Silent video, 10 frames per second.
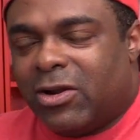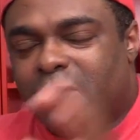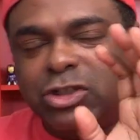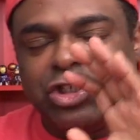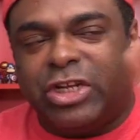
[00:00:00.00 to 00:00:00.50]

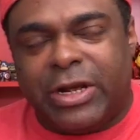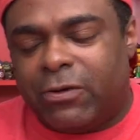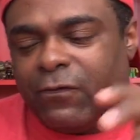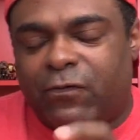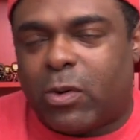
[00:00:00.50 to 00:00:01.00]
little
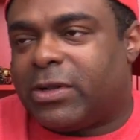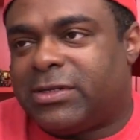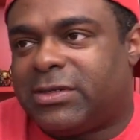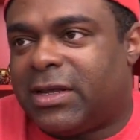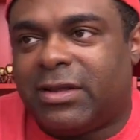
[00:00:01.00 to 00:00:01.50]
shield
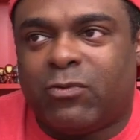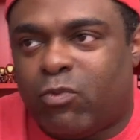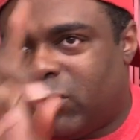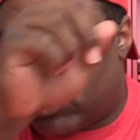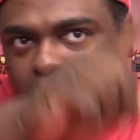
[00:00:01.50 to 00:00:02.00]
force
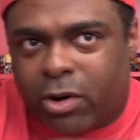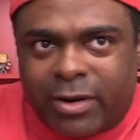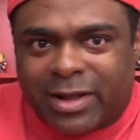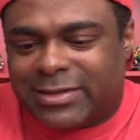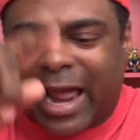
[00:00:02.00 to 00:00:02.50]
door
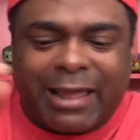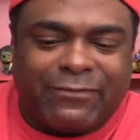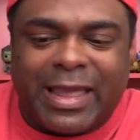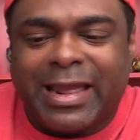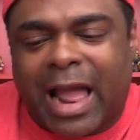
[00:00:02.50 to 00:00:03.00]
attack
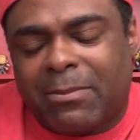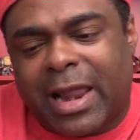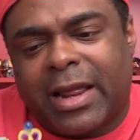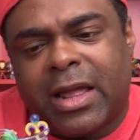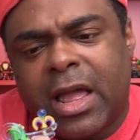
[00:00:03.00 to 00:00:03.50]
thing, I'm
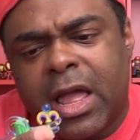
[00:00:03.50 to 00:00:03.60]
like,